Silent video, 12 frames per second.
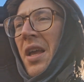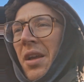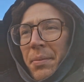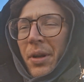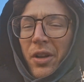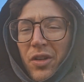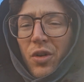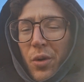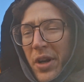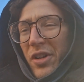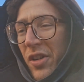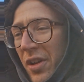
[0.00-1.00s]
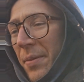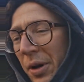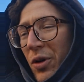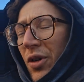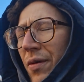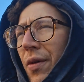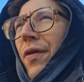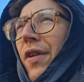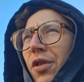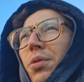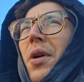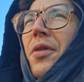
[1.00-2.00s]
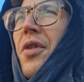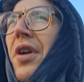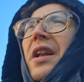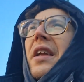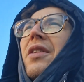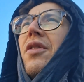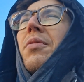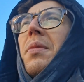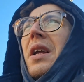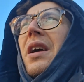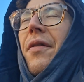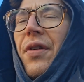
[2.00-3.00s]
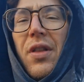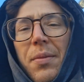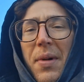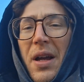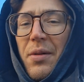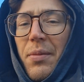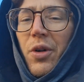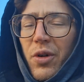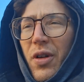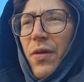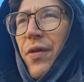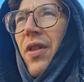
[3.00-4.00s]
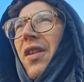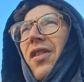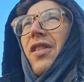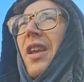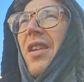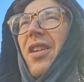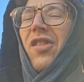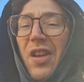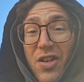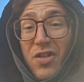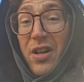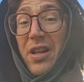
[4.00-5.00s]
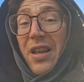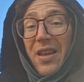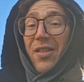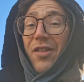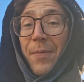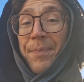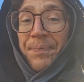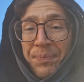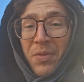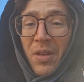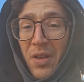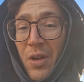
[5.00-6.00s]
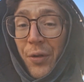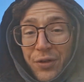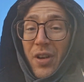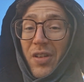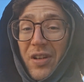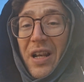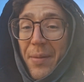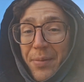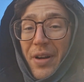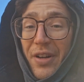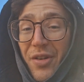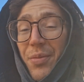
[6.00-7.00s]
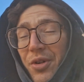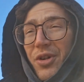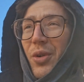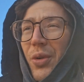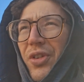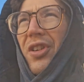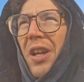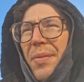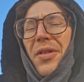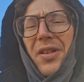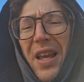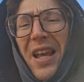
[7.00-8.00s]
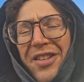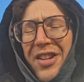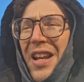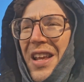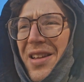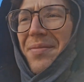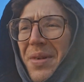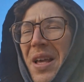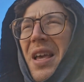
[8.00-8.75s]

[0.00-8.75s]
But I do question the motive of this one, really. And for me, I think the main motive for this scent essentially is, obviously, its collaboration with Shaun. It's a catchy name.